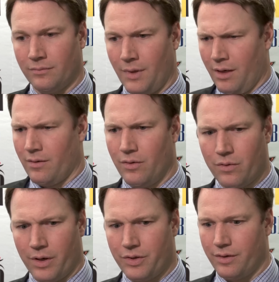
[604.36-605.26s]
Yeah,
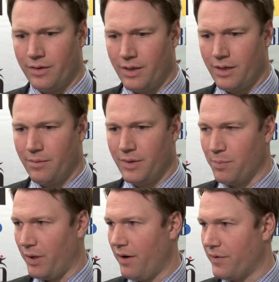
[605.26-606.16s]
no question.
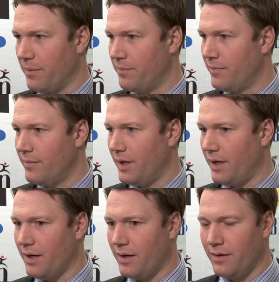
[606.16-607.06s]
It's a playoff game.
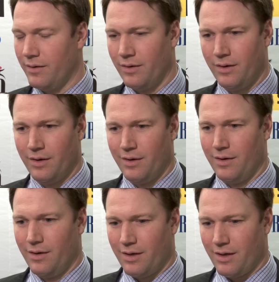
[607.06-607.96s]
And
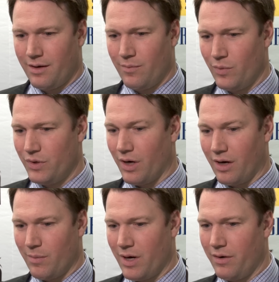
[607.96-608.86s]
we
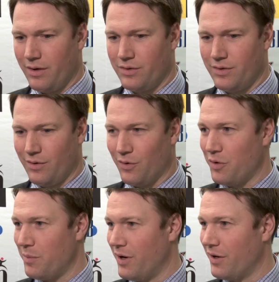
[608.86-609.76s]
talk about as
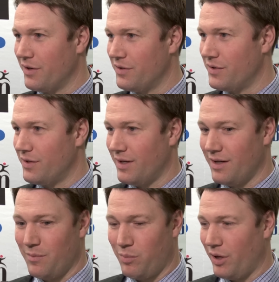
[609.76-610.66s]
North Americans,
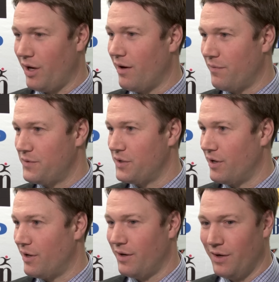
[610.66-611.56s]
playoffs
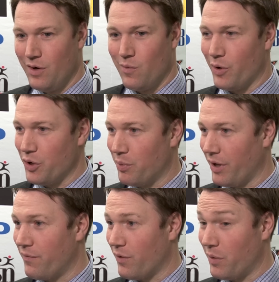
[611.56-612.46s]
are what you
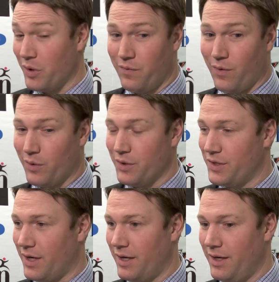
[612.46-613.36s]
play for, what you
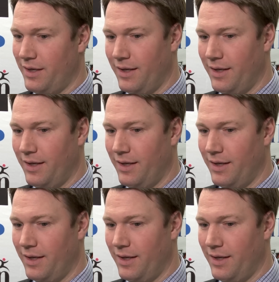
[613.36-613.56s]
focus on,